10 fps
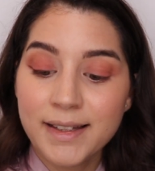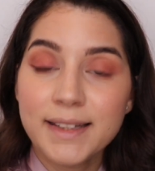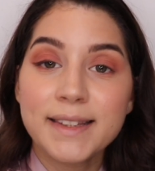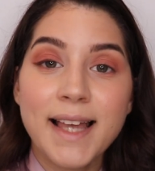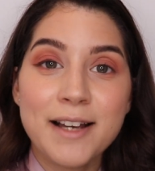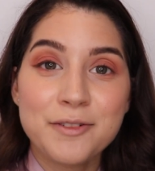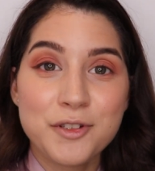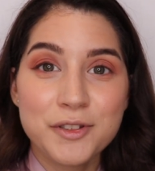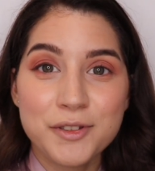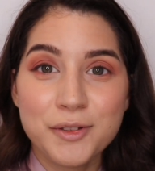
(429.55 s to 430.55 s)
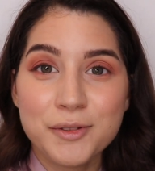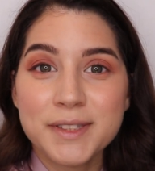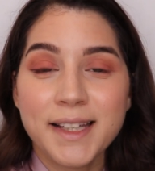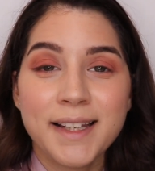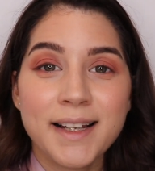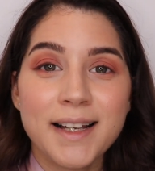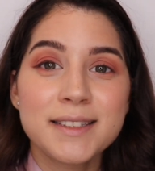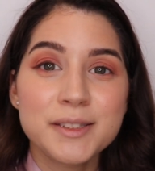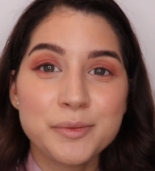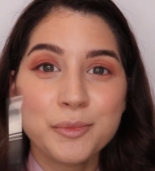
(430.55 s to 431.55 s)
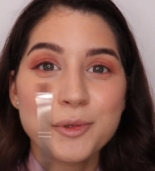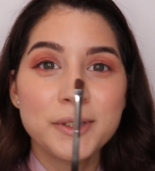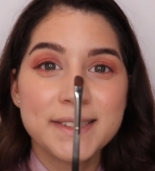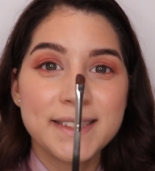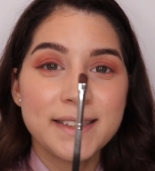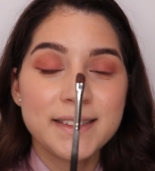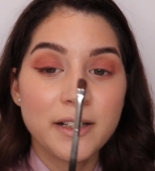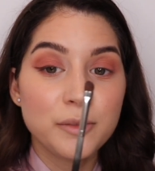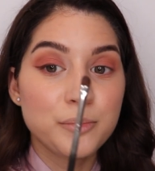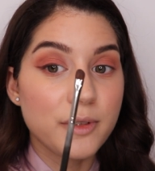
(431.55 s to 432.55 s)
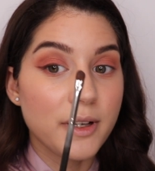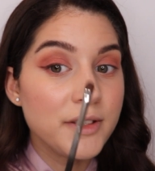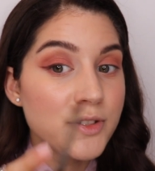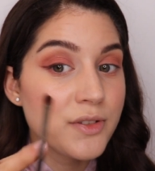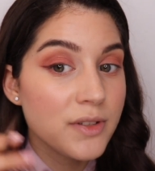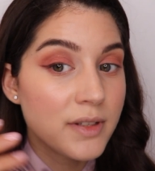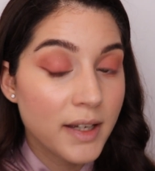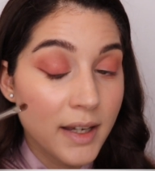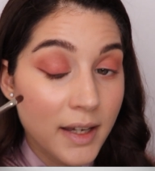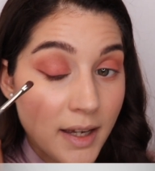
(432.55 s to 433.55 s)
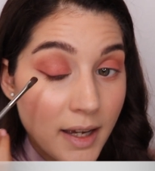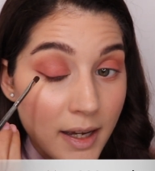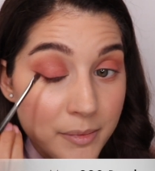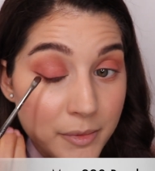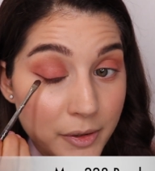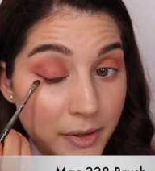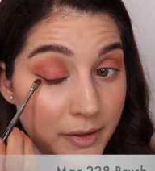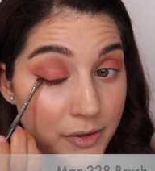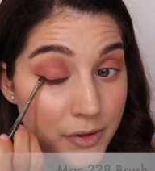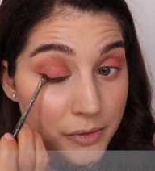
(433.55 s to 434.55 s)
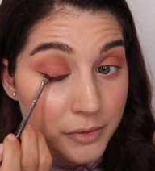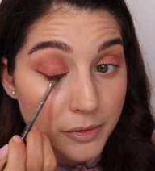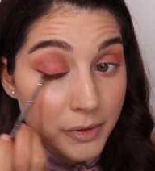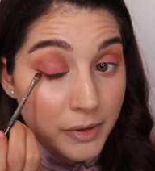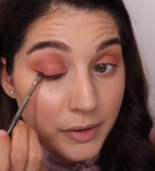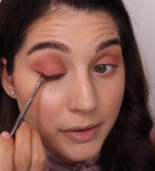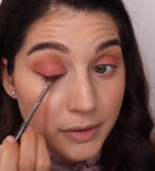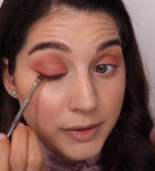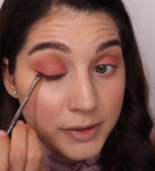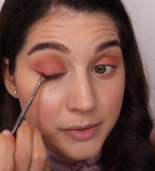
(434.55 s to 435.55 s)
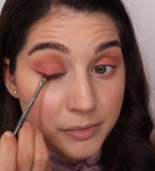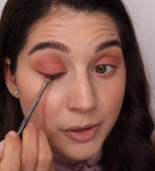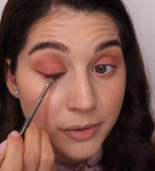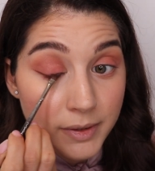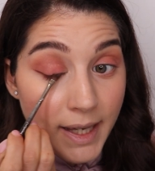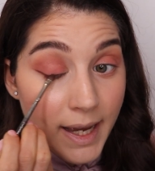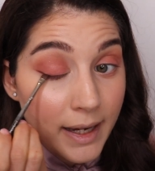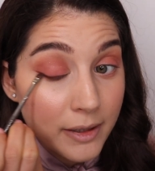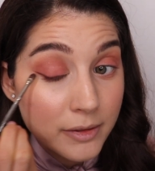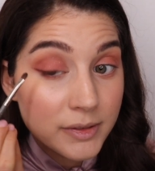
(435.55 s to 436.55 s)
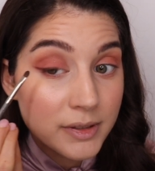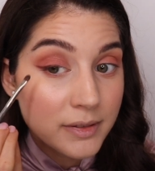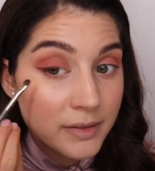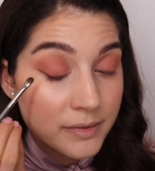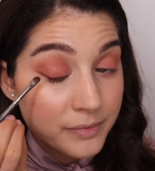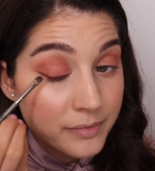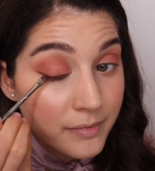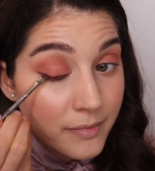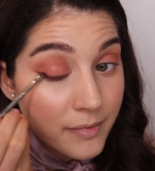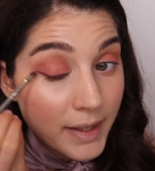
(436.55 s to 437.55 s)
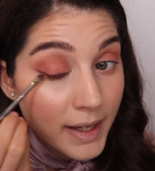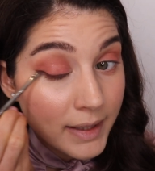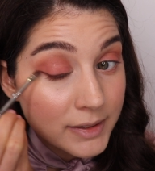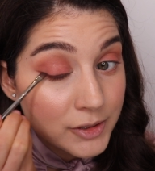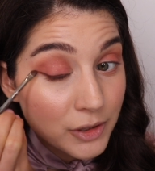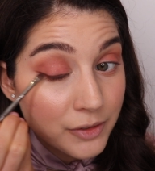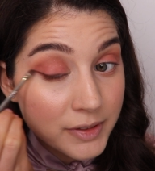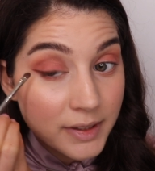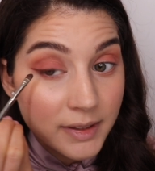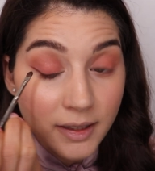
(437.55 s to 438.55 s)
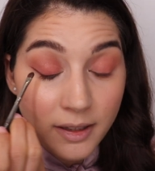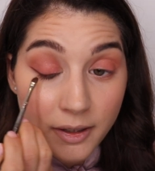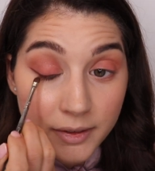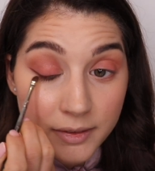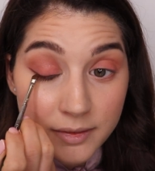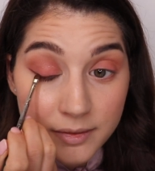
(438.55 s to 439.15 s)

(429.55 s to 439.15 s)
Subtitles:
Now, just using a small detail brush, I'm going to smoke that out and soften the line.